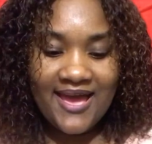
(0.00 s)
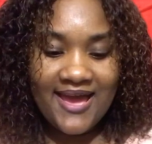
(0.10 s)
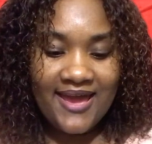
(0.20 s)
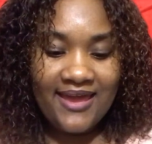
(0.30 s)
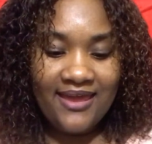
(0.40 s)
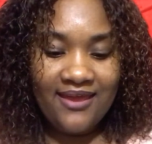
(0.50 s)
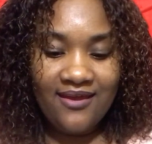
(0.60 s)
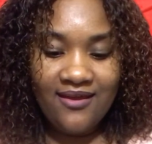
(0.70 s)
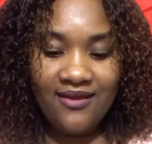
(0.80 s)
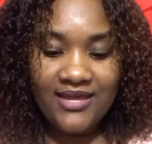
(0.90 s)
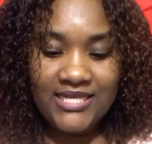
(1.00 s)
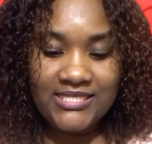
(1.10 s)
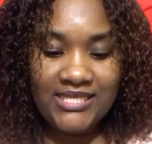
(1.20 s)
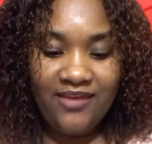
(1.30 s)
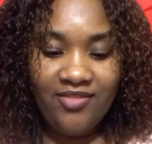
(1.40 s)
I
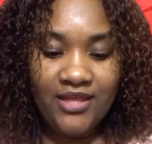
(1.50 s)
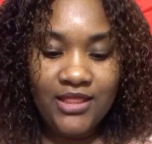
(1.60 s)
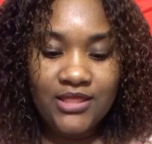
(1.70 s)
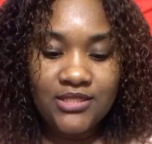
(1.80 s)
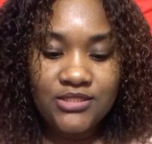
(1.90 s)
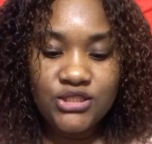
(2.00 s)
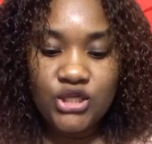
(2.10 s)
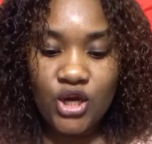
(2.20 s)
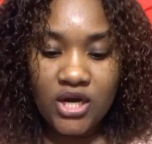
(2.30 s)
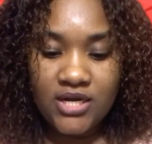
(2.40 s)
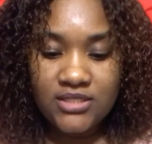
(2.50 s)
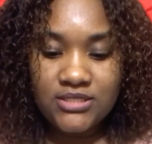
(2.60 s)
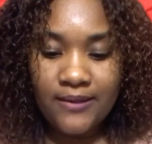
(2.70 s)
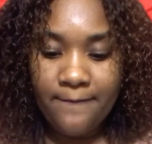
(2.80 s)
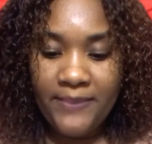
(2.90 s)
received the Tarte
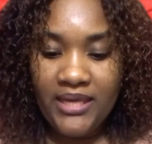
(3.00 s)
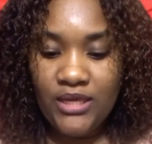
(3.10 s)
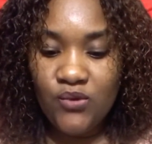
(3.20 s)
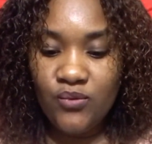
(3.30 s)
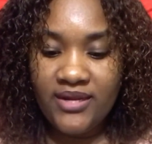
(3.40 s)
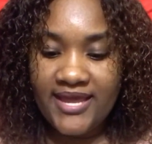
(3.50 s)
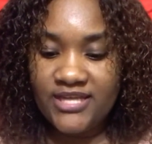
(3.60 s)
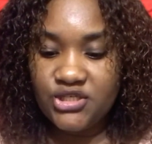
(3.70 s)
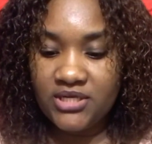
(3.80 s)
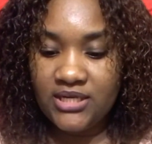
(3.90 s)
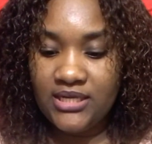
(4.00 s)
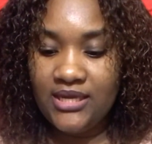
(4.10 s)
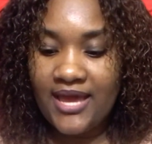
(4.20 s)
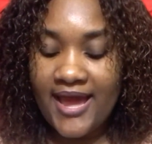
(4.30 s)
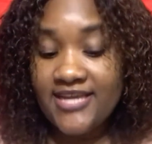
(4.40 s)
BU
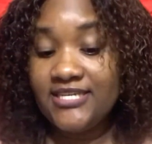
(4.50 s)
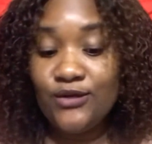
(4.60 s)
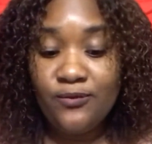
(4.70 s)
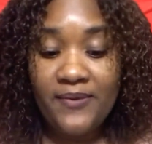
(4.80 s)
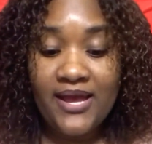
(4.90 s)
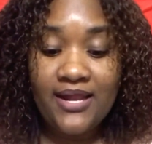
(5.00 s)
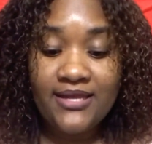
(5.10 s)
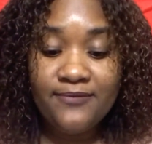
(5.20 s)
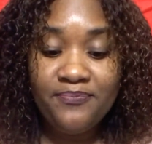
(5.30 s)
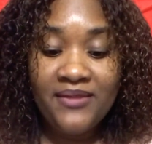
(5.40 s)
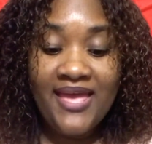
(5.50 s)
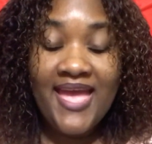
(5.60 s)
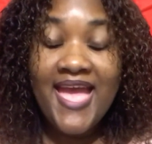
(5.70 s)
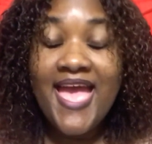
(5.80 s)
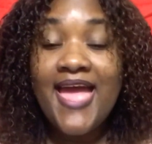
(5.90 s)
Naturally eyeshadow palette,
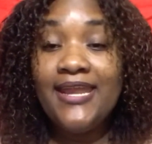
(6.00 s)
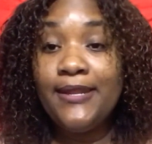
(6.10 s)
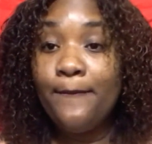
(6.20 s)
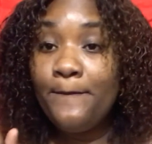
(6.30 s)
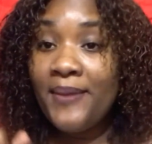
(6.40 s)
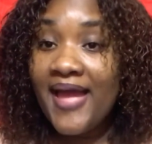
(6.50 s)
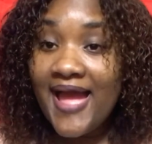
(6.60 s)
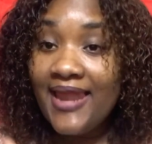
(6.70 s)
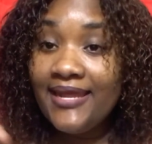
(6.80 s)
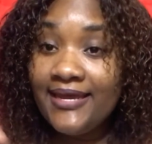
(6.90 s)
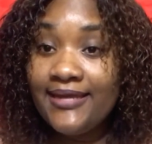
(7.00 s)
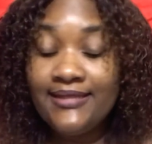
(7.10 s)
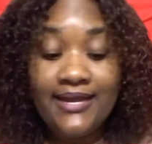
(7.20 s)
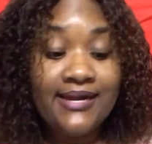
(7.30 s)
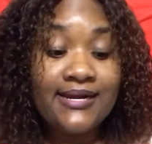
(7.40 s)
and the palette
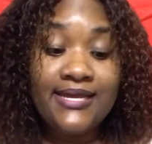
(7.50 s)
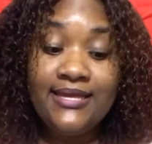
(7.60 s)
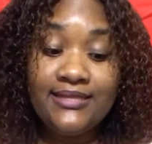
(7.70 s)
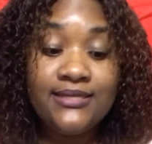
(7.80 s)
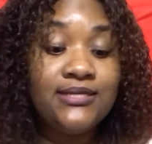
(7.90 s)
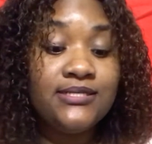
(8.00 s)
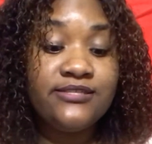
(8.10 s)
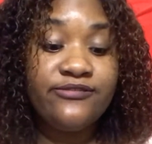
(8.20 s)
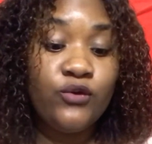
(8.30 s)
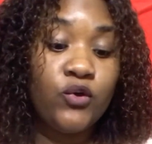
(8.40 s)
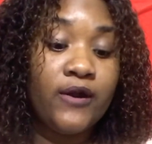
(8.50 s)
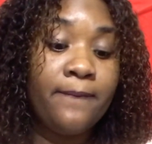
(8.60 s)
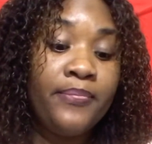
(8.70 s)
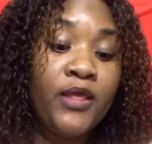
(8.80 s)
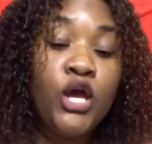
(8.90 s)
retails for
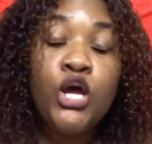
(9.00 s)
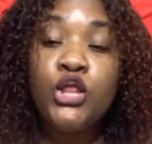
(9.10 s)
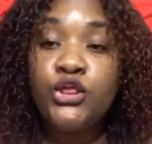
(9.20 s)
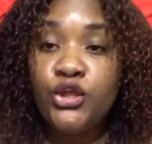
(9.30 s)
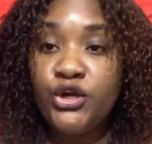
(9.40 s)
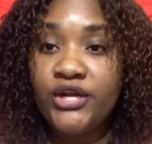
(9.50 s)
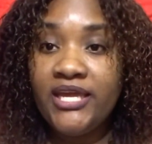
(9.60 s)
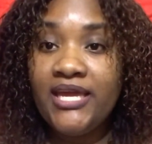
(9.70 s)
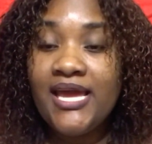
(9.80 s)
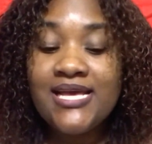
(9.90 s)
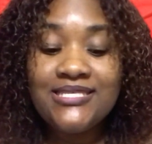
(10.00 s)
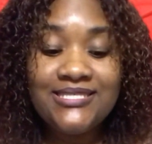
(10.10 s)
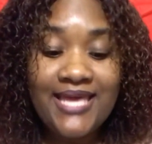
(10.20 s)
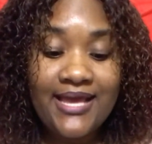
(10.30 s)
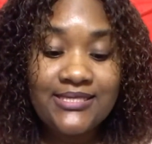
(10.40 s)

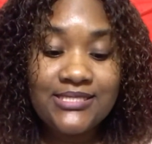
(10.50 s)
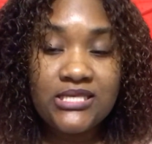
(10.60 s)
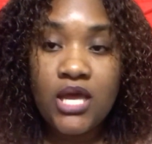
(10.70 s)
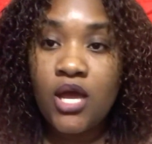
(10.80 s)
$36.